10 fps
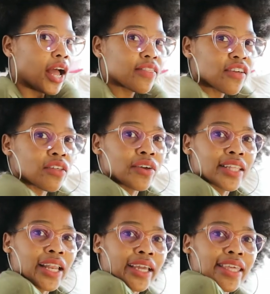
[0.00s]
i think they're
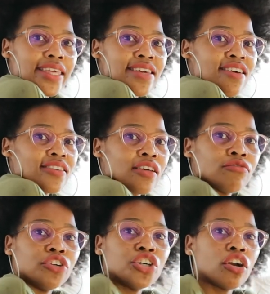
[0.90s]
like here
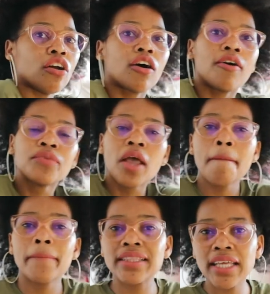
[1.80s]
they're very long
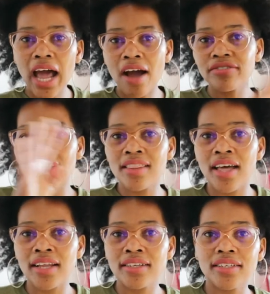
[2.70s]
but then after
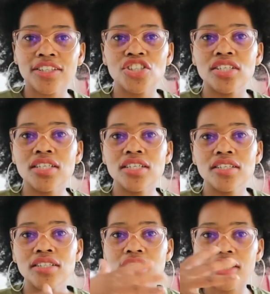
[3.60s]
that she
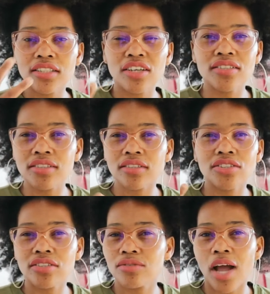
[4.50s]
she's because
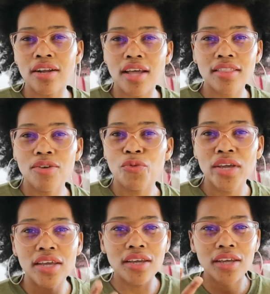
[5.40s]
she, I, I, think
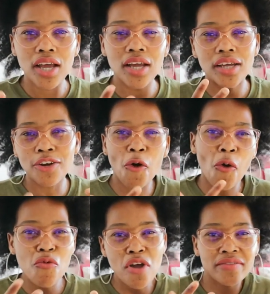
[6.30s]
we at
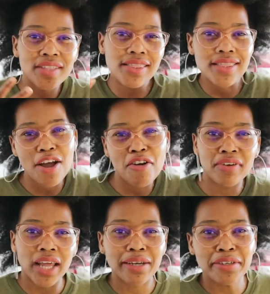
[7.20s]
home we have that thing of
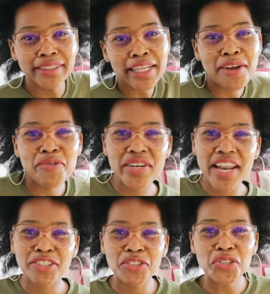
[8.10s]
like the
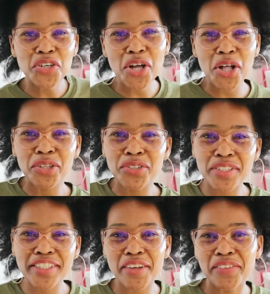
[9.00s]
naturals
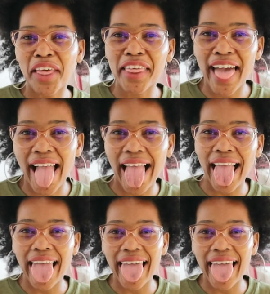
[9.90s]
and stuff like that